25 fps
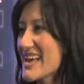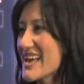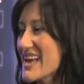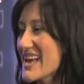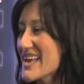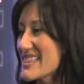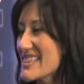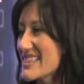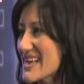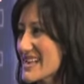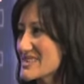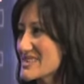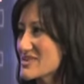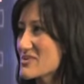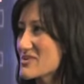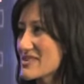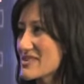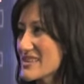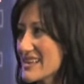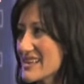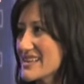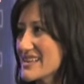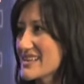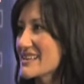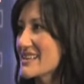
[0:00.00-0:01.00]
and that's where
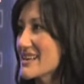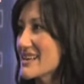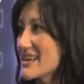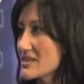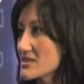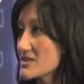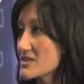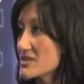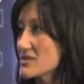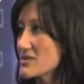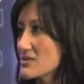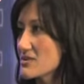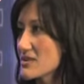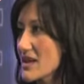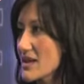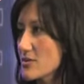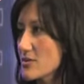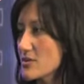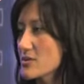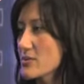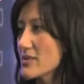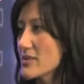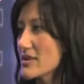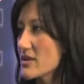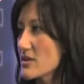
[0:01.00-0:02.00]
they can get to, that
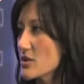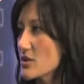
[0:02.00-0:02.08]
would be a